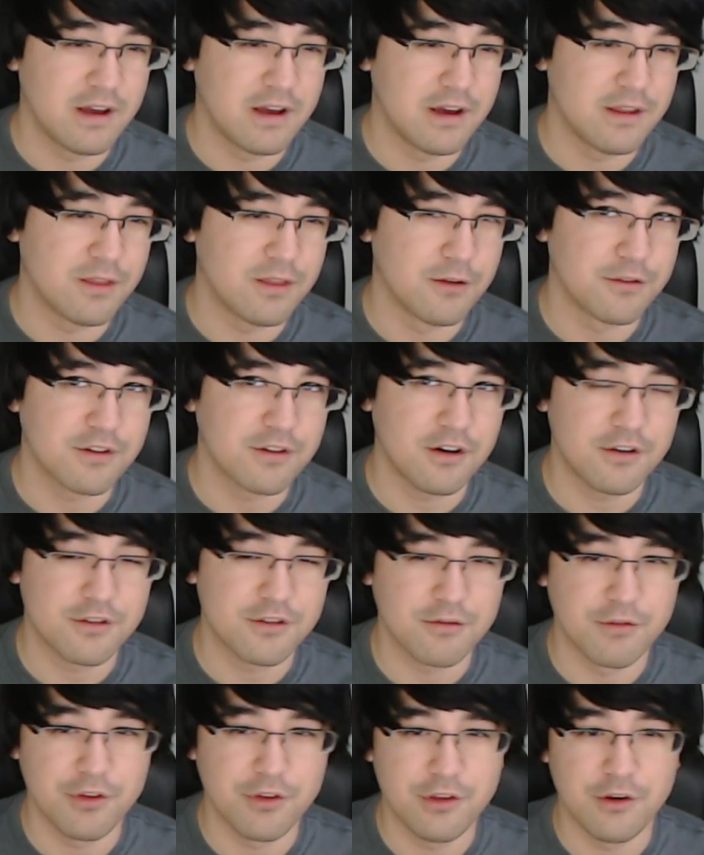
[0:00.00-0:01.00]
And those cards
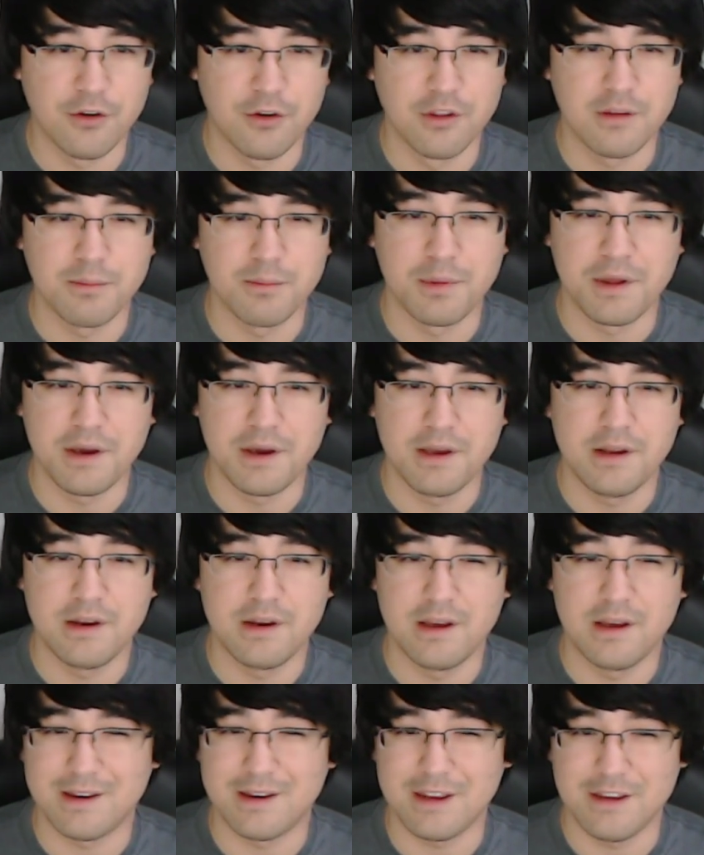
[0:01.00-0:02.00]
are really only played
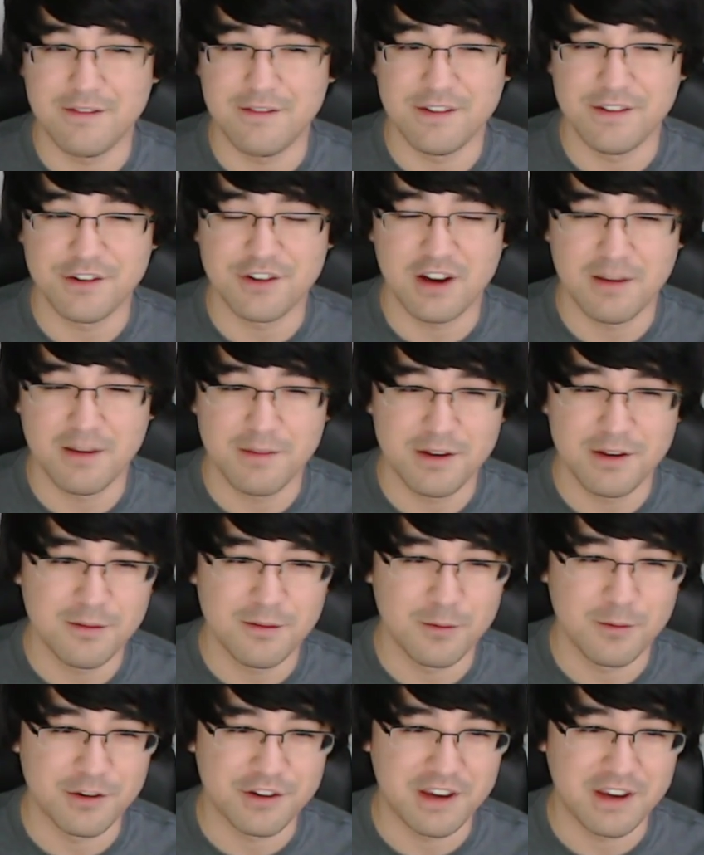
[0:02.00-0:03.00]
in Even Shaman,
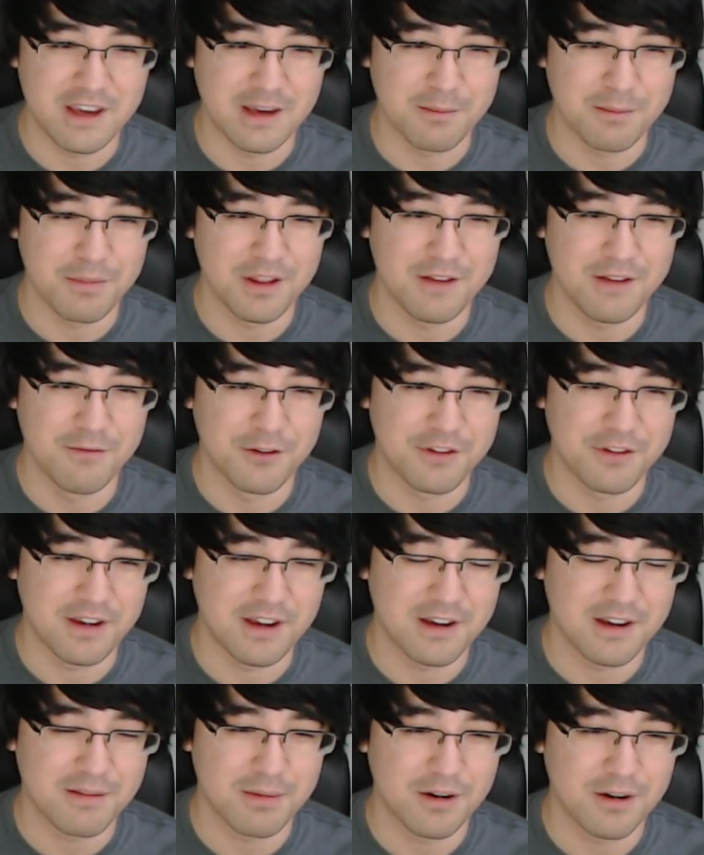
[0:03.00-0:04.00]
which can't play
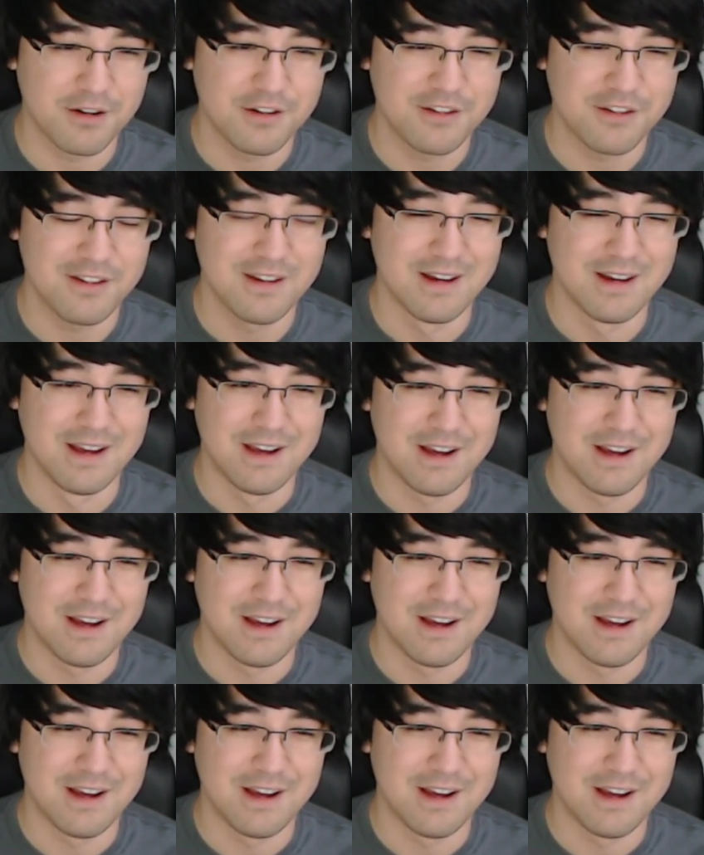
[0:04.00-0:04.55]
Voltaic Burst.